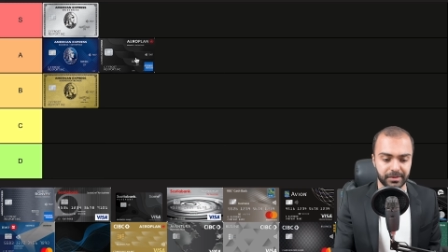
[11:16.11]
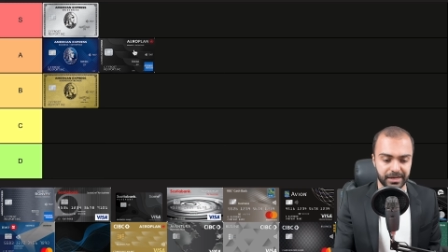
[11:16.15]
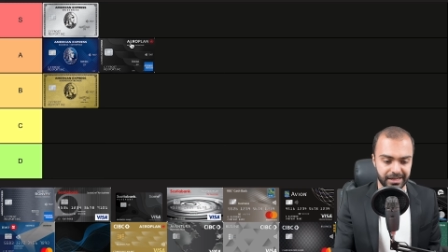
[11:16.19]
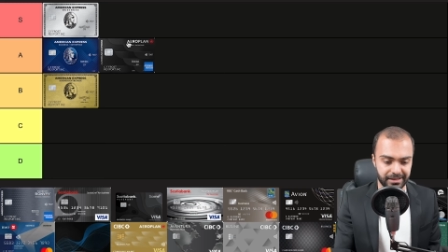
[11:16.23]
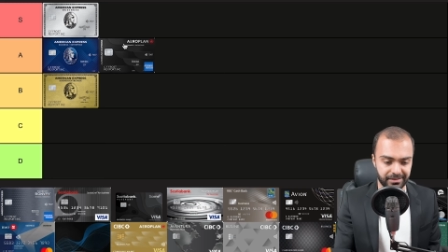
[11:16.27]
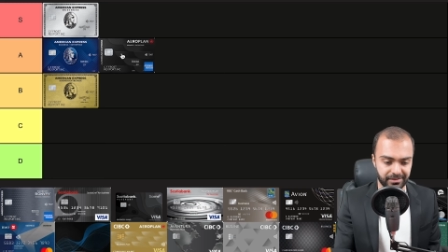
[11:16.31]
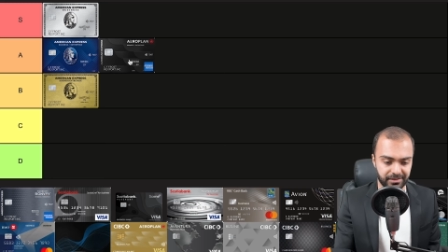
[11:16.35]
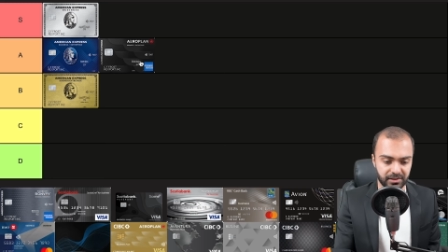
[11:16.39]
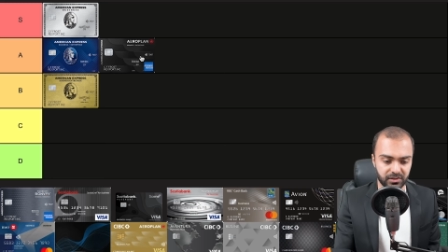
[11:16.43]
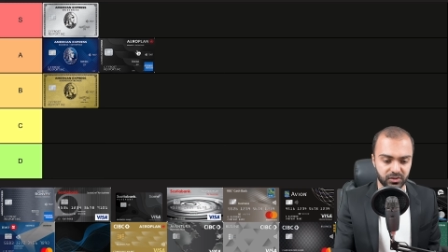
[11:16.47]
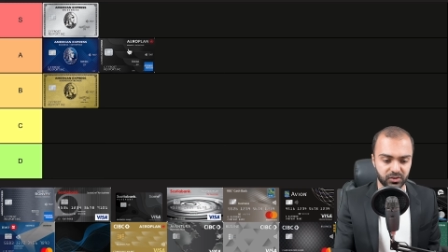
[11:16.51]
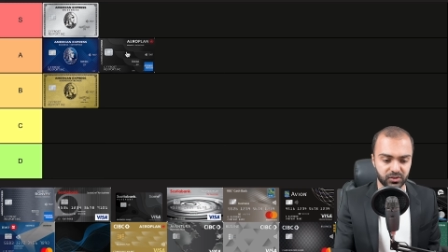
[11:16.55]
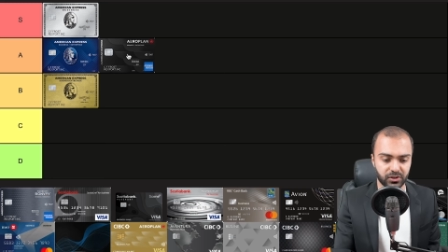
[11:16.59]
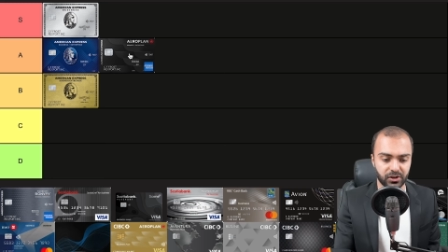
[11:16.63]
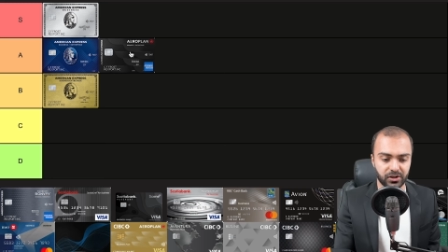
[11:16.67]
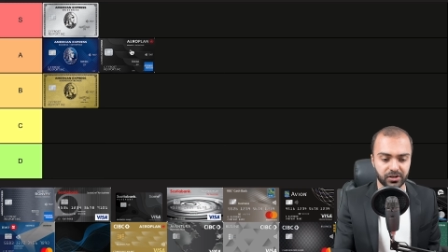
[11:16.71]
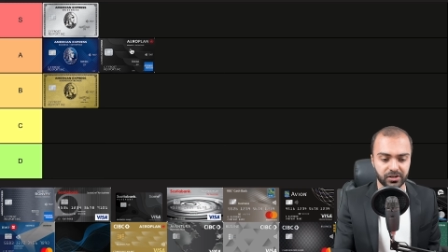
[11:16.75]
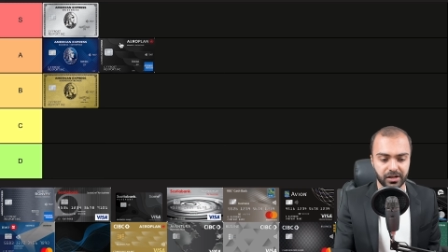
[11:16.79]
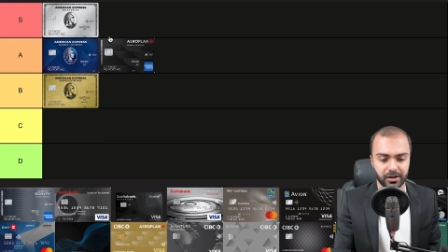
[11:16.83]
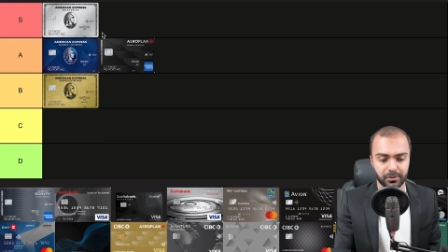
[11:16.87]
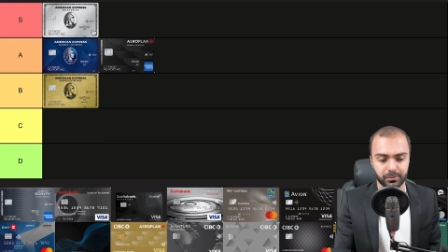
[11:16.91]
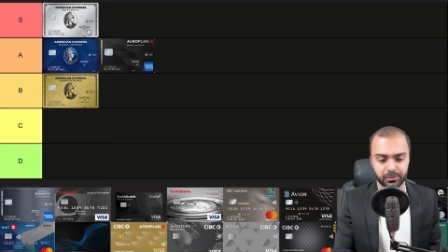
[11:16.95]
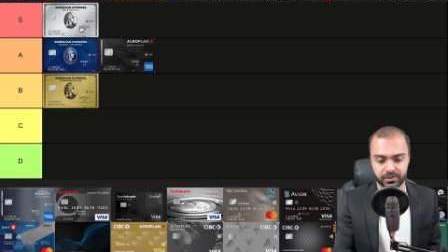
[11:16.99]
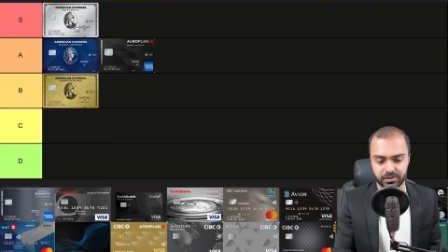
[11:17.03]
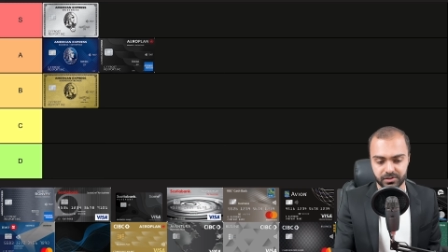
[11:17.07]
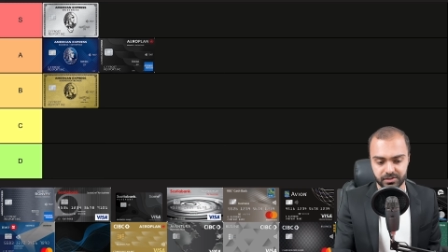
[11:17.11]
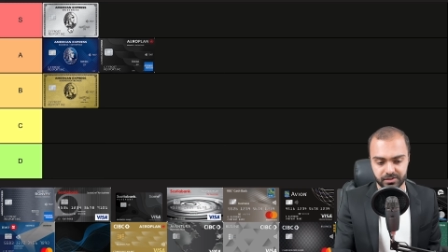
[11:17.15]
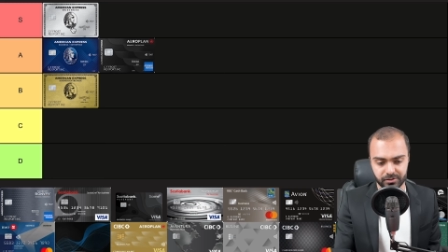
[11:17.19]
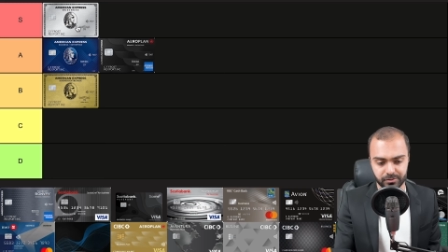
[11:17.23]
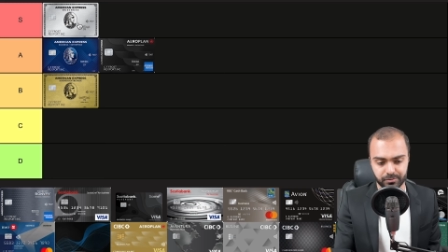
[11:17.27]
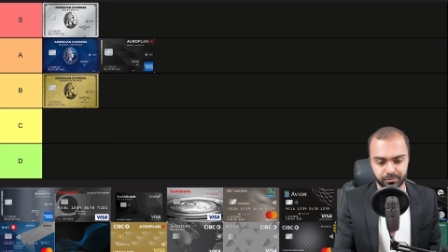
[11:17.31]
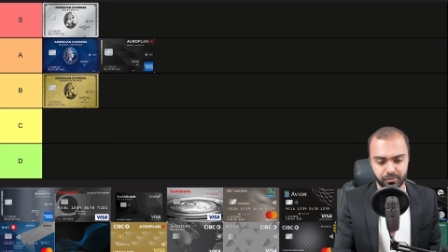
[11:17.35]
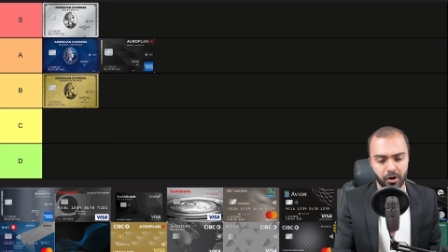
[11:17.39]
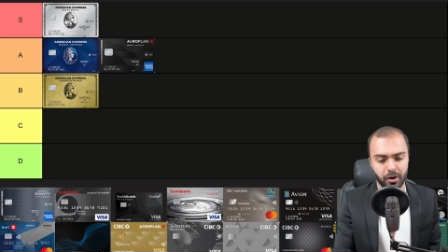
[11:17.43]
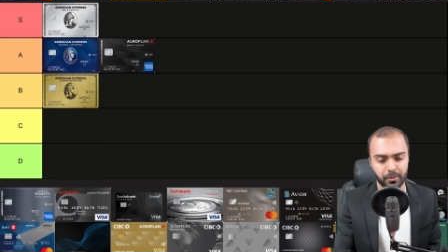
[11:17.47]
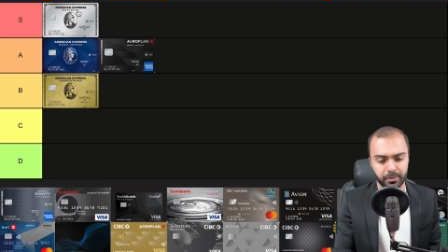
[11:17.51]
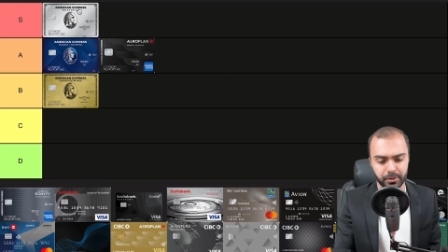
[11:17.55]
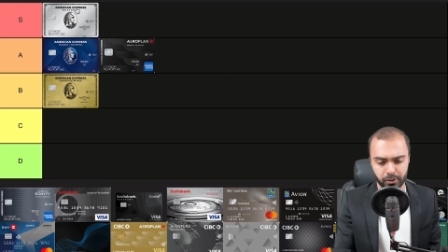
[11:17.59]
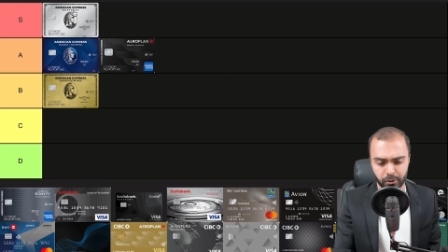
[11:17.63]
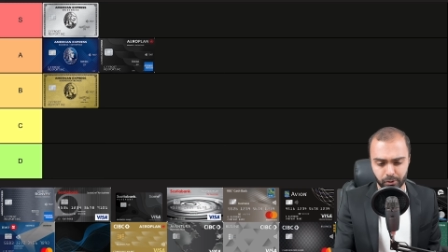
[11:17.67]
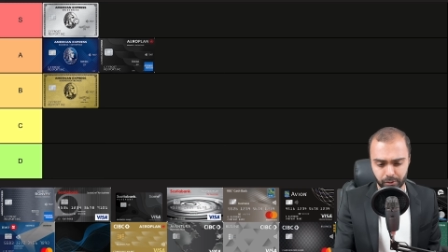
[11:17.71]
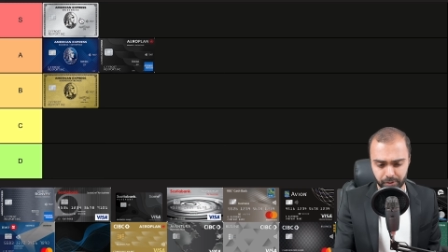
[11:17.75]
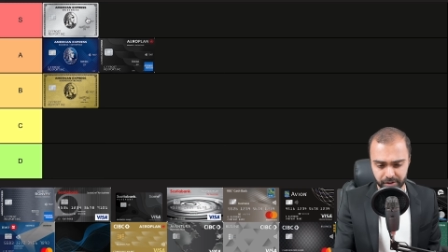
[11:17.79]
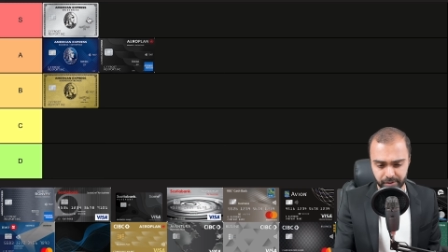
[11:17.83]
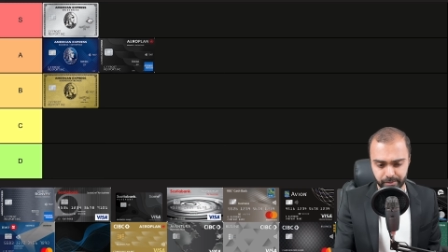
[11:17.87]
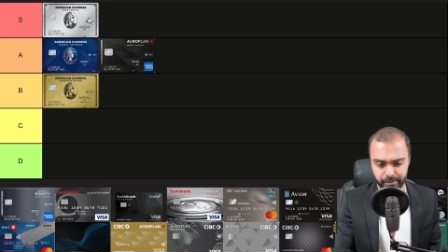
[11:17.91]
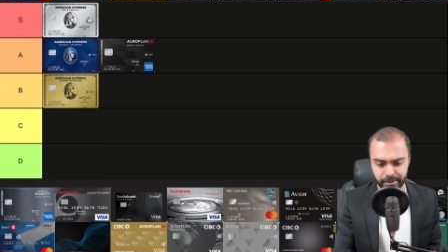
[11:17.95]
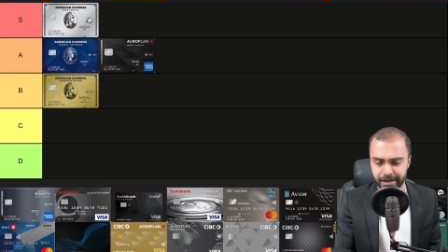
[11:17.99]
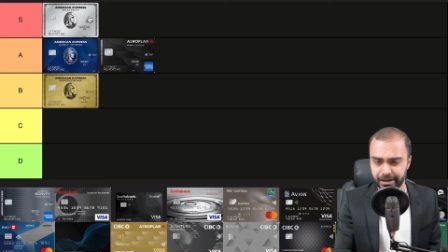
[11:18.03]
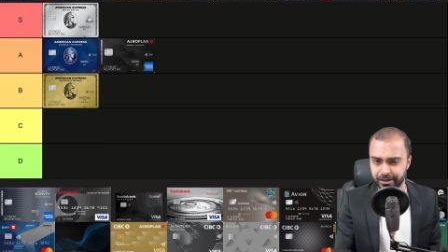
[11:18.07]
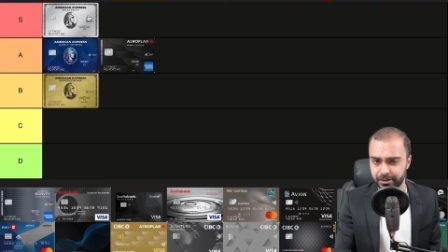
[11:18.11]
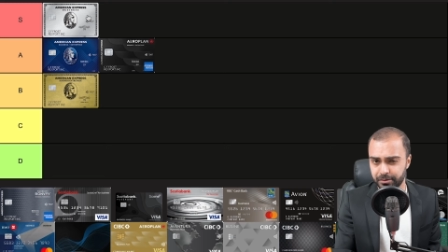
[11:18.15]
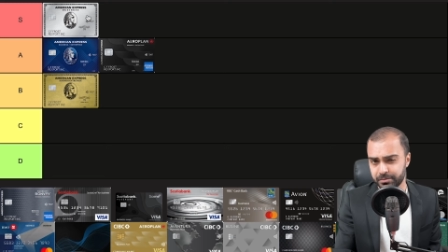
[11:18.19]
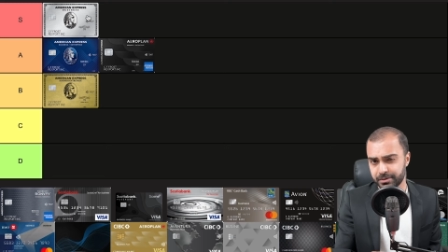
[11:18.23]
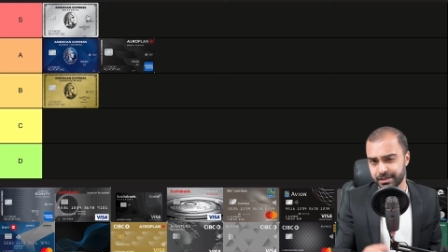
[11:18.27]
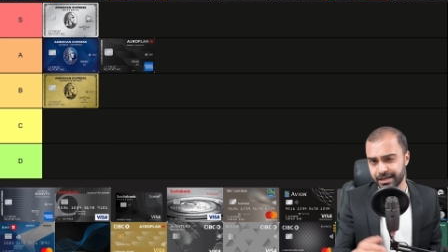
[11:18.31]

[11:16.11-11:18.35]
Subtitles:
and this card, I would still probably go with the Platinum.